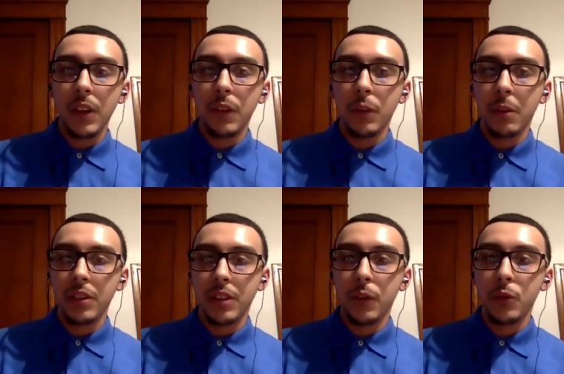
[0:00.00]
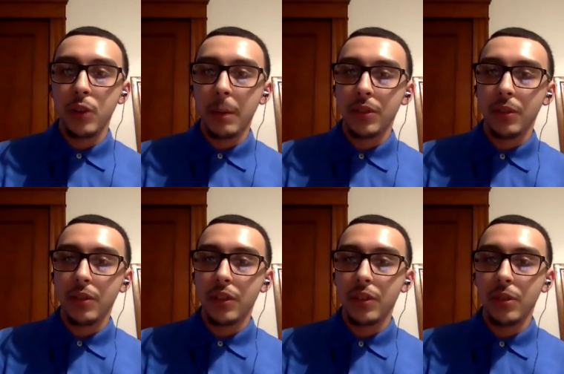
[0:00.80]
If you want to see future
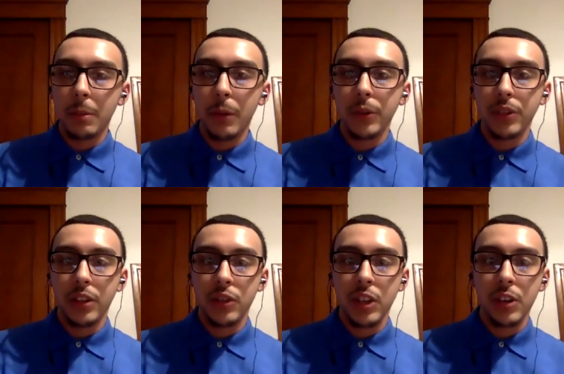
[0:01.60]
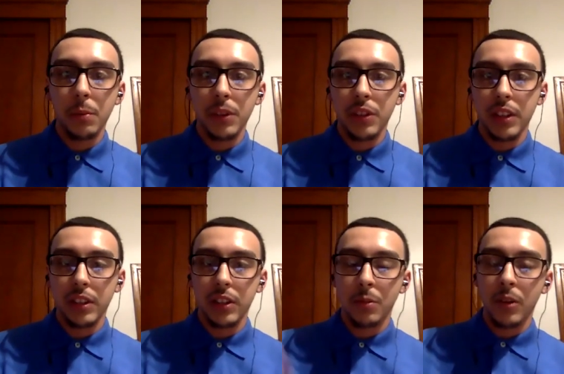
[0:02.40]
episodes as soon as they're posted on this channel, please click
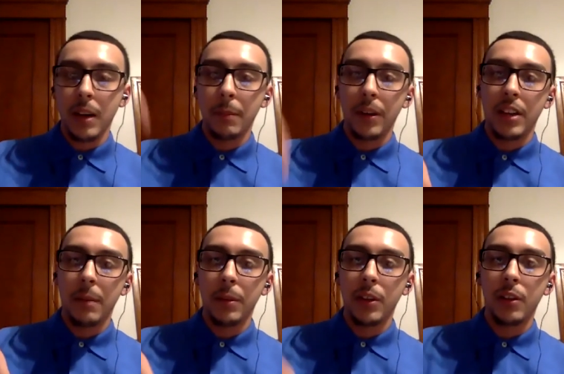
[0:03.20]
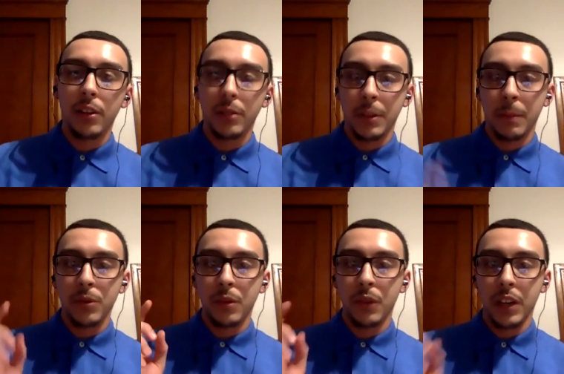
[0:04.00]
the subscribe button down below along with the
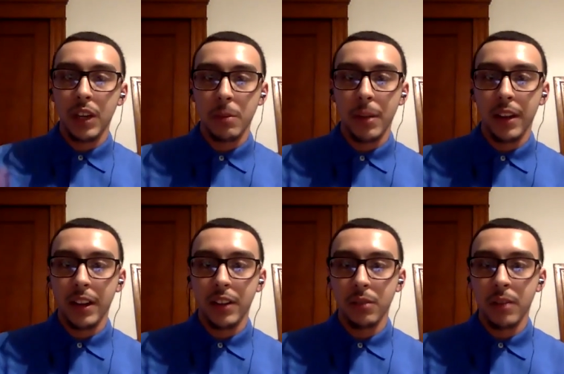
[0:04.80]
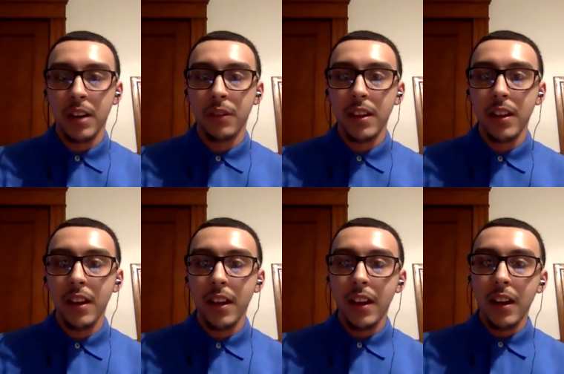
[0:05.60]
post notification bell icon to the right of it.
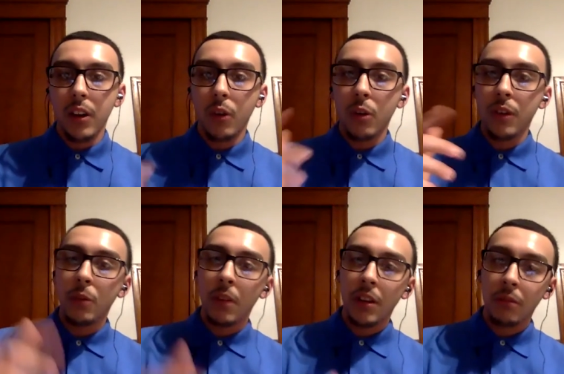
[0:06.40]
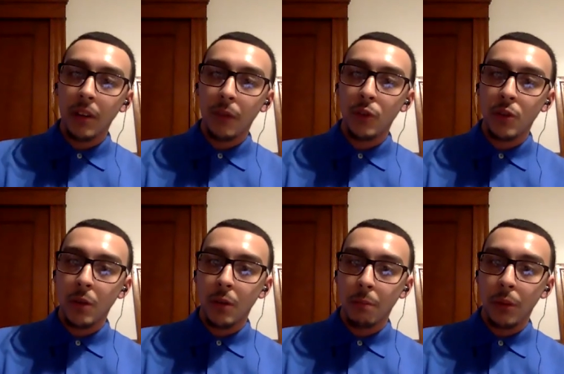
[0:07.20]
Or if you want to read
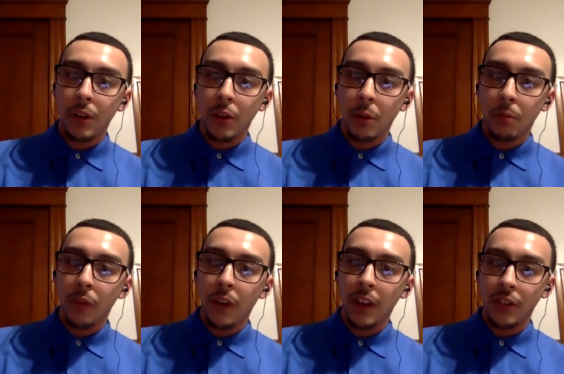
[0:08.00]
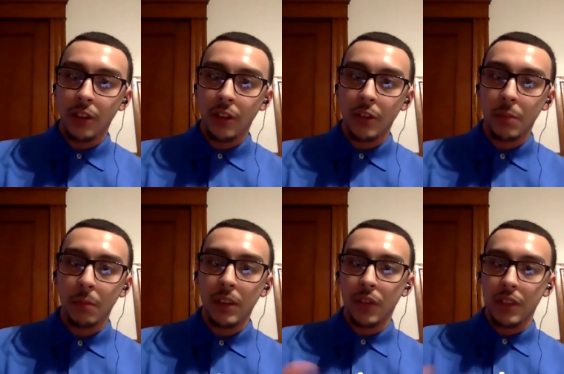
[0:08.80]
future political profiles articles,
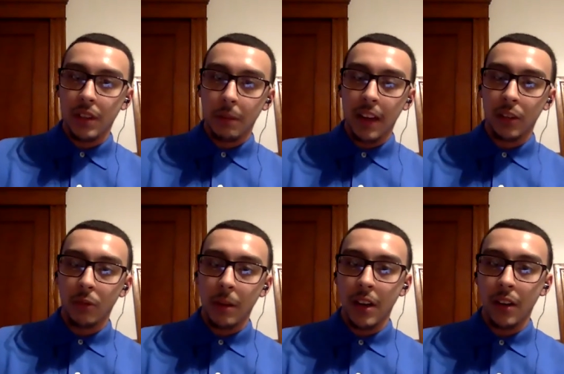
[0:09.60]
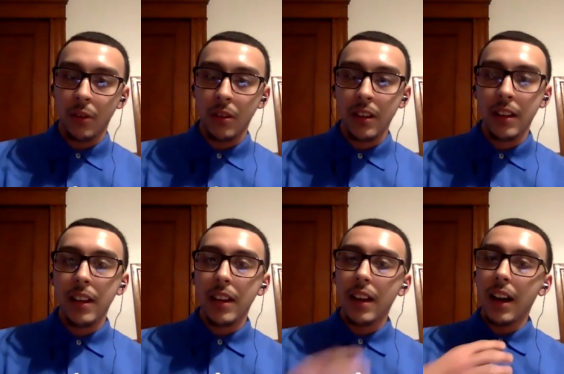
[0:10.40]
please visit anchorweb.org.
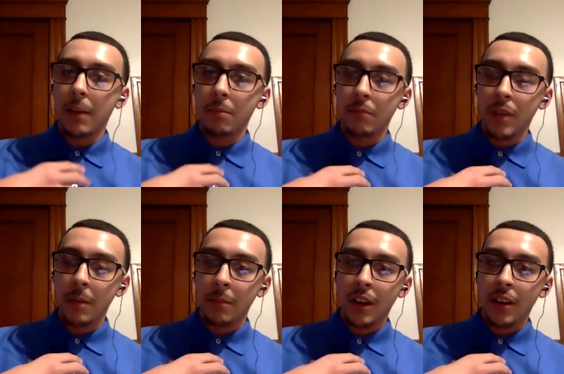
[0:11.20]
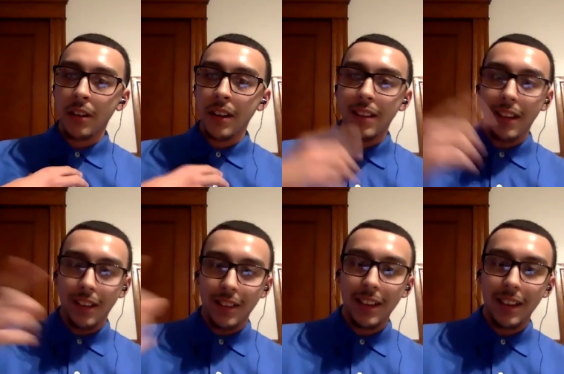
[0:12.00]
I'm Raymond Bakari, and I'll
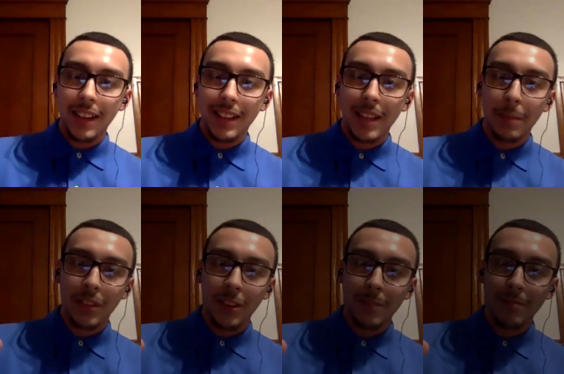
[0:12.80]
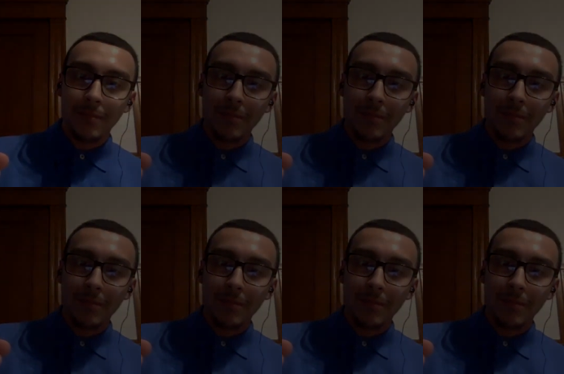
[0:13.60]
see you on the next episode.